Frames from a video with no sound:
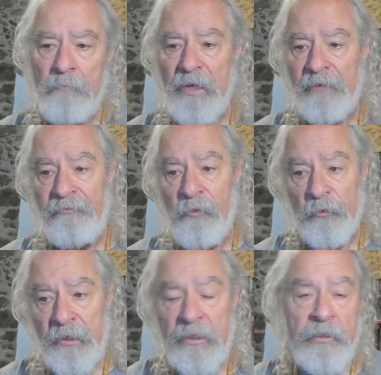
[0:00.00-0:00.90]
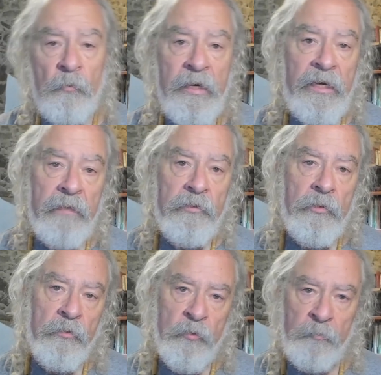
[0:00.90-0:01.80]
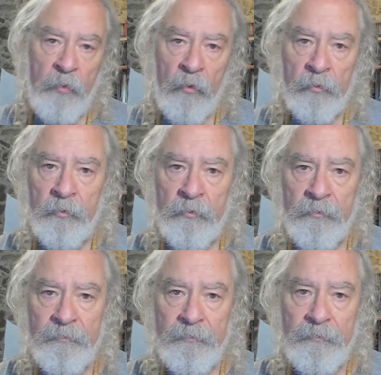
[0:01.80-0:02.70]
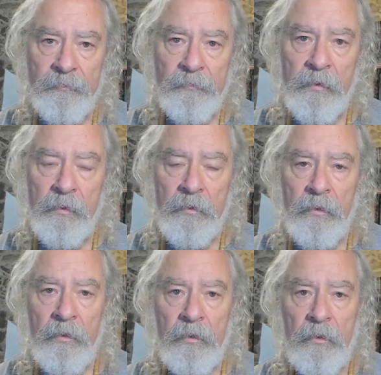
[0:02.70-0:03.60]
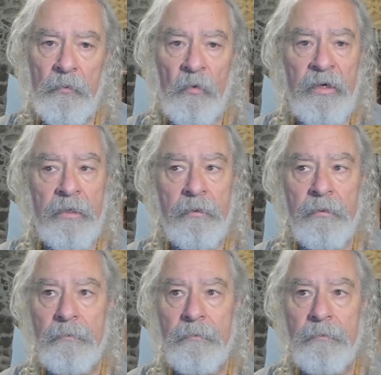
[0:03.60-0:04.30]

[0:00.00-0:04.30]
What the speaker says: But for this we need your support. We need